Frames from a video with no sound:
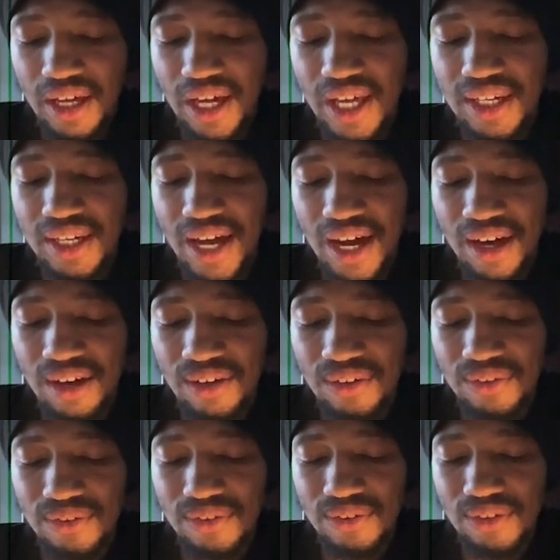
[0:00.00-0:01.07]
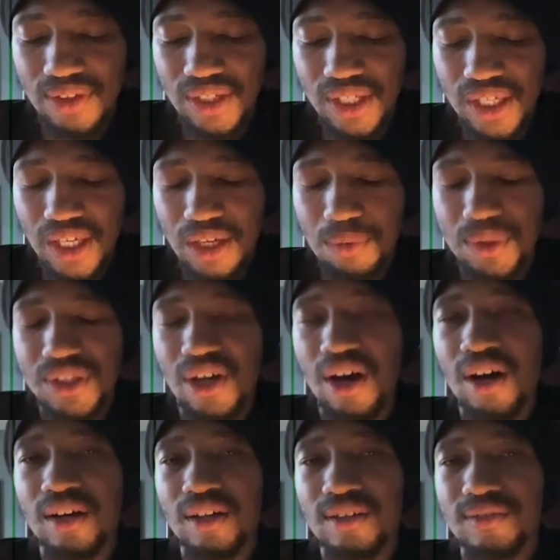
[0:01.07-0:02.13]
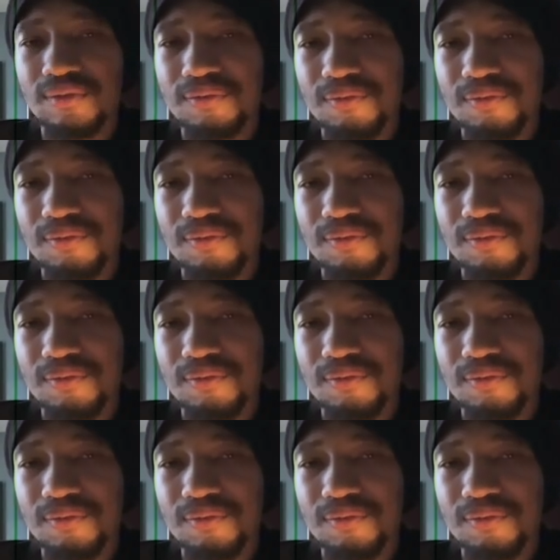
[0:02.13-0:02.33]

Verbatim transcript: and now he was gone.